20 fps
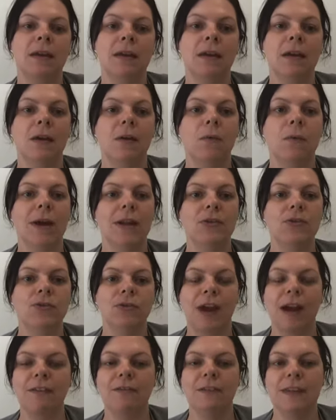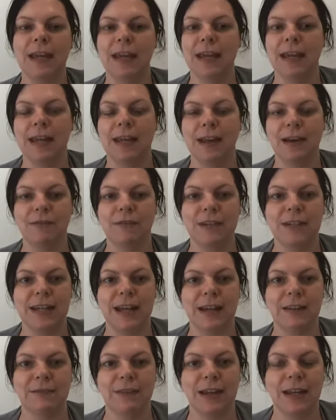When drafting an
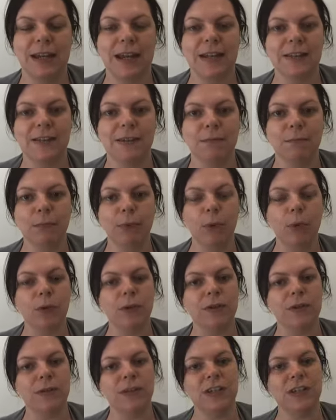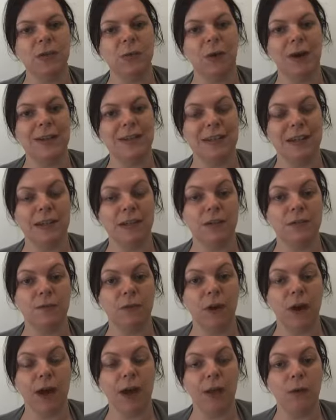affidavit, it's important to
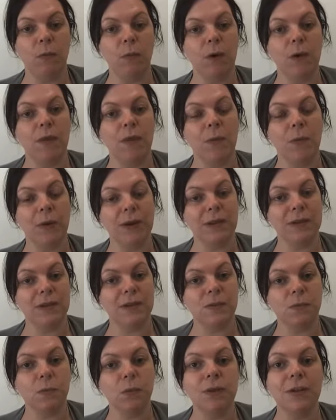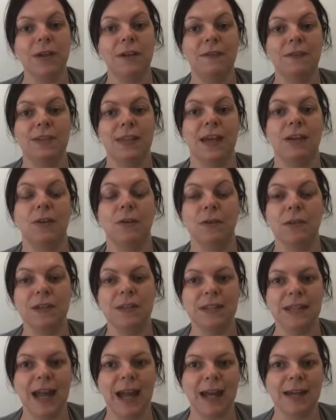identify what the witness would have said on the
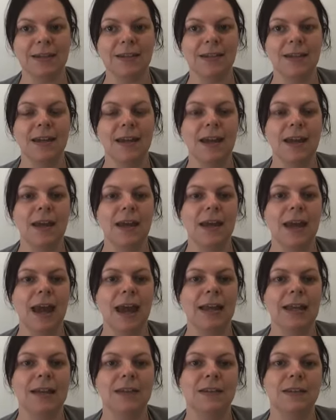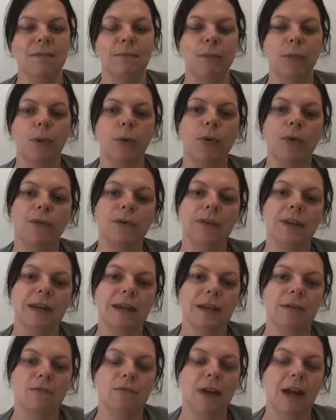stand, and it's important that
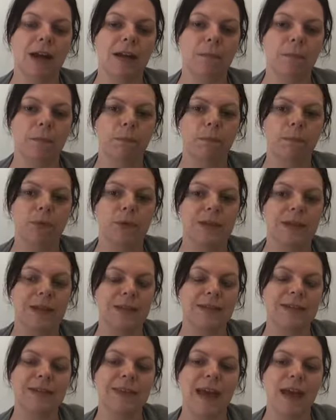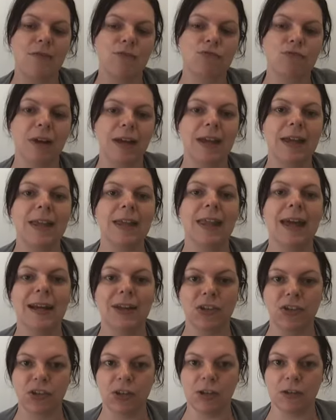it represents their
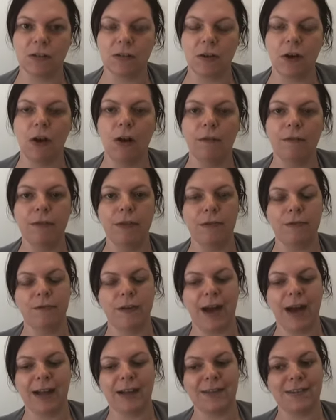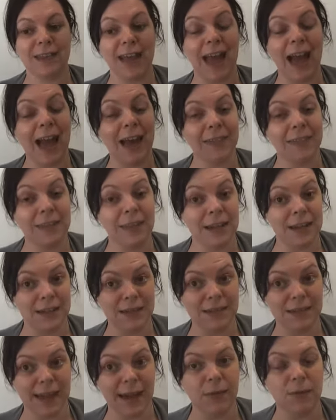recollection of the facts and that it
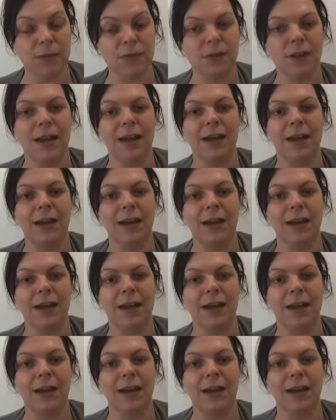sounds like